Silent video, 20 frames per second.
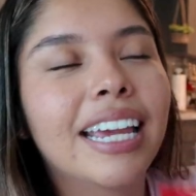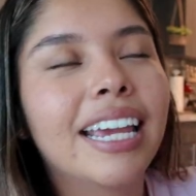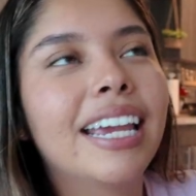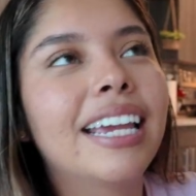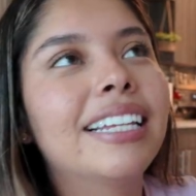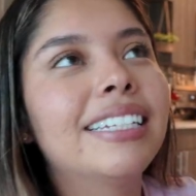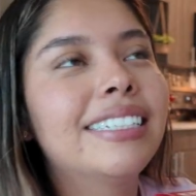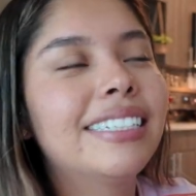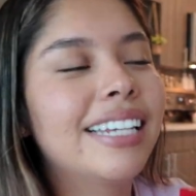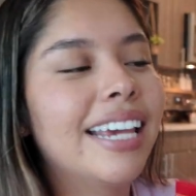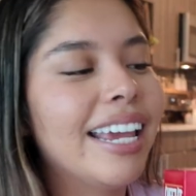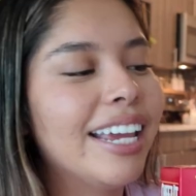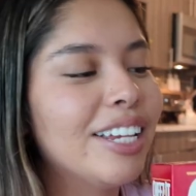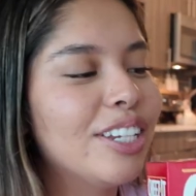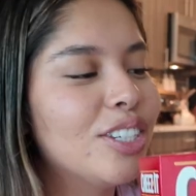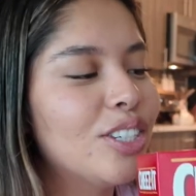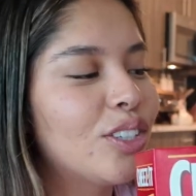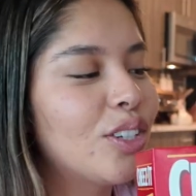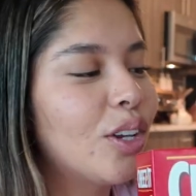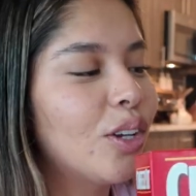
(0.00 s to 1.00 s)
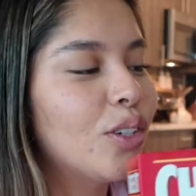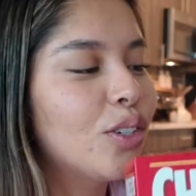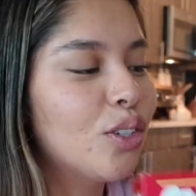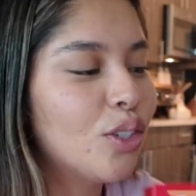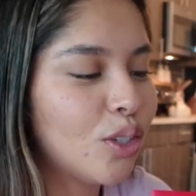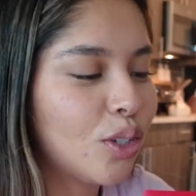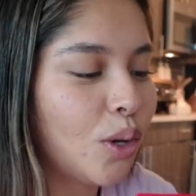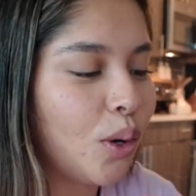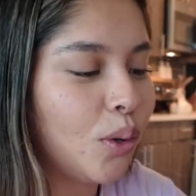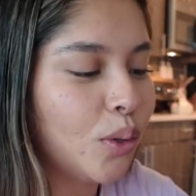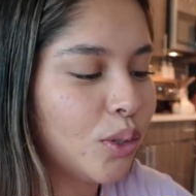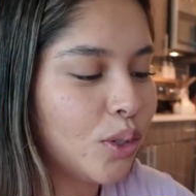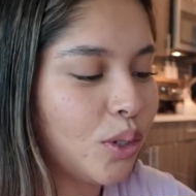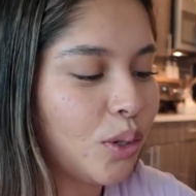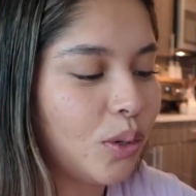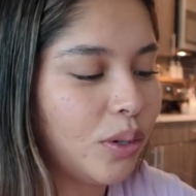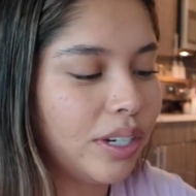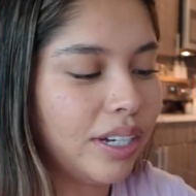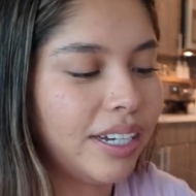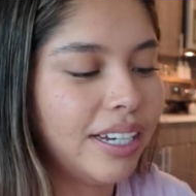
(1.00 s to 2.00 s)
It tastes so,
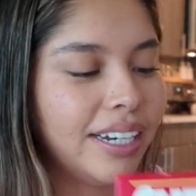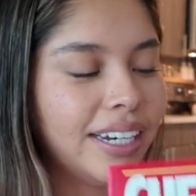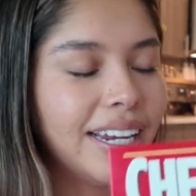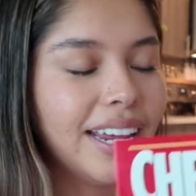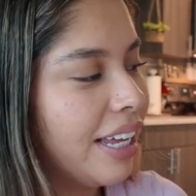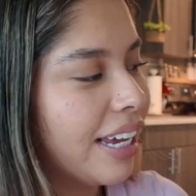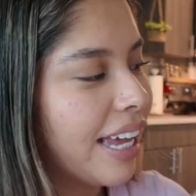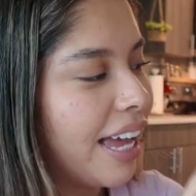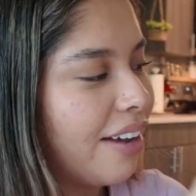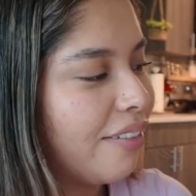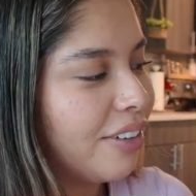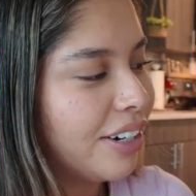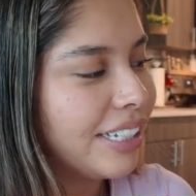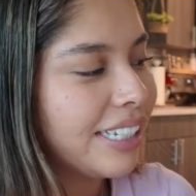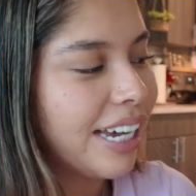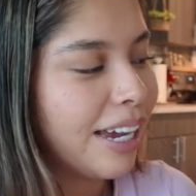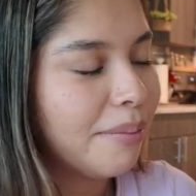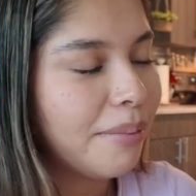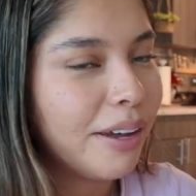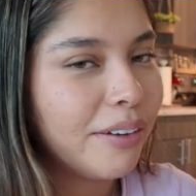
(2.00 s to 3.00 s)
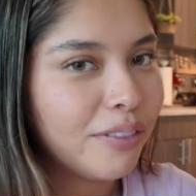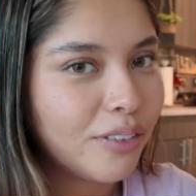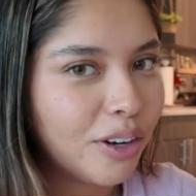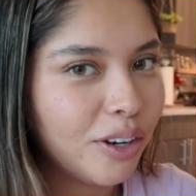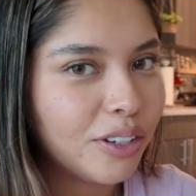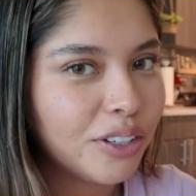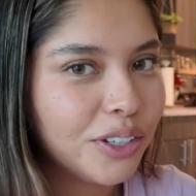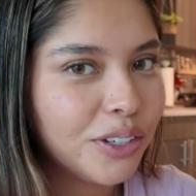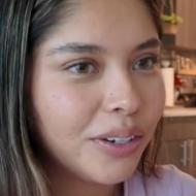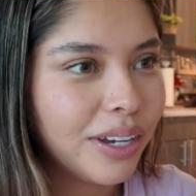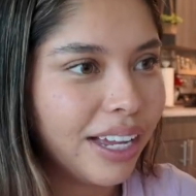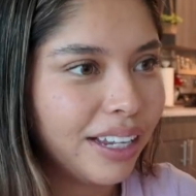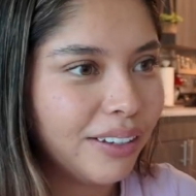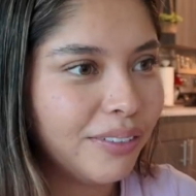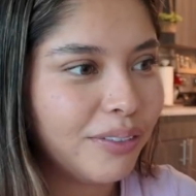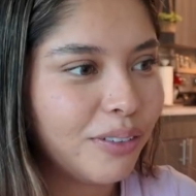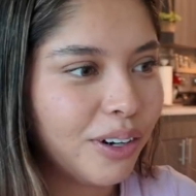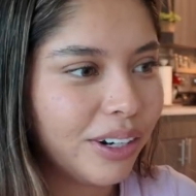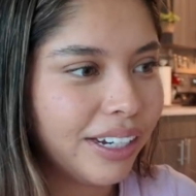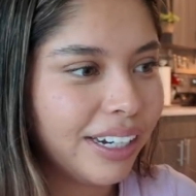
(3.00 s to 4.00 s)
so good. I feel like every time I've gone to
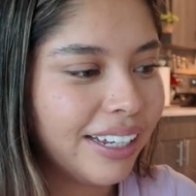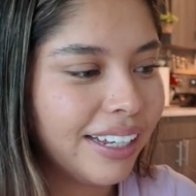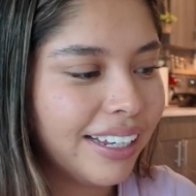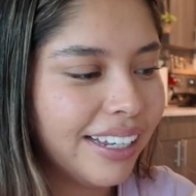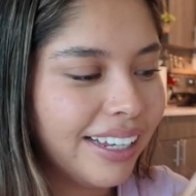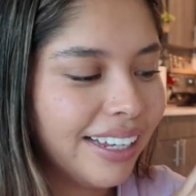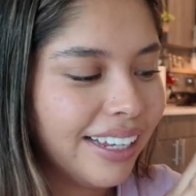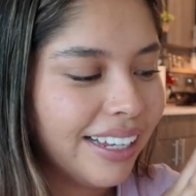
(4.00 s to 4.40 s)
California,